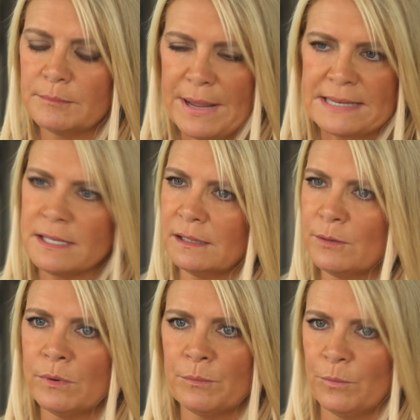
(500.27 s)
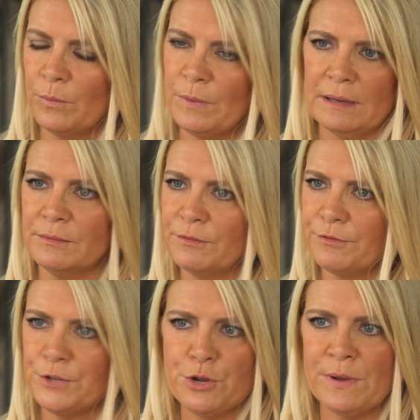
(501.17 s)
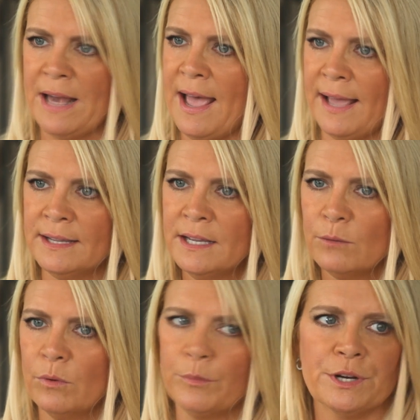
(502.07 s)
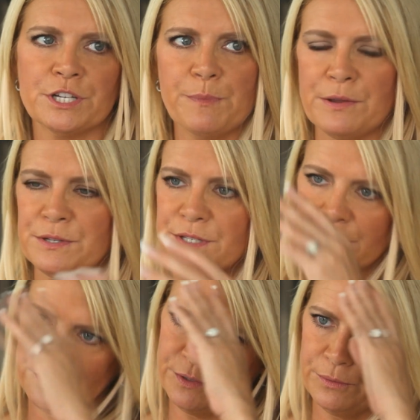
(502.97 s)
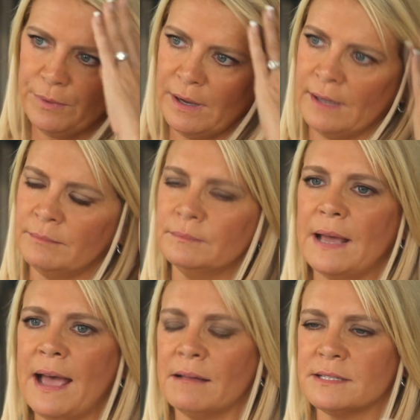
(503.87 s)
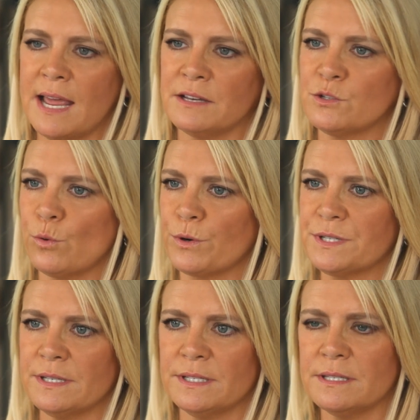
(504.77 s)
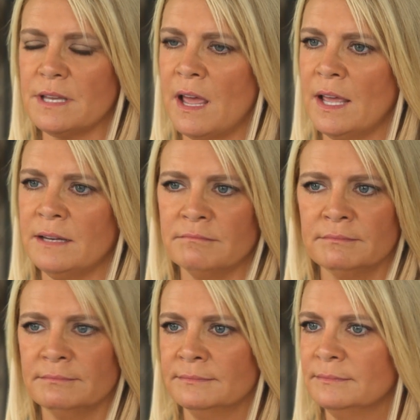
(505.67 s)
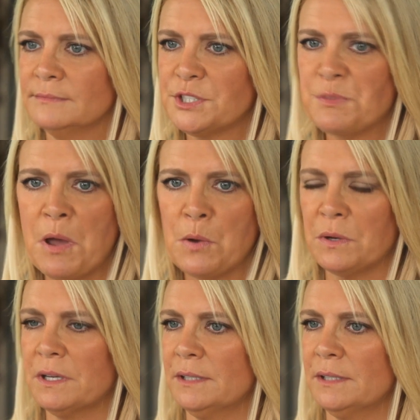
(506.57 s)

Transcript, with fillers: basically when you and I, when we're exposed to um, outside sources, sun, smoke,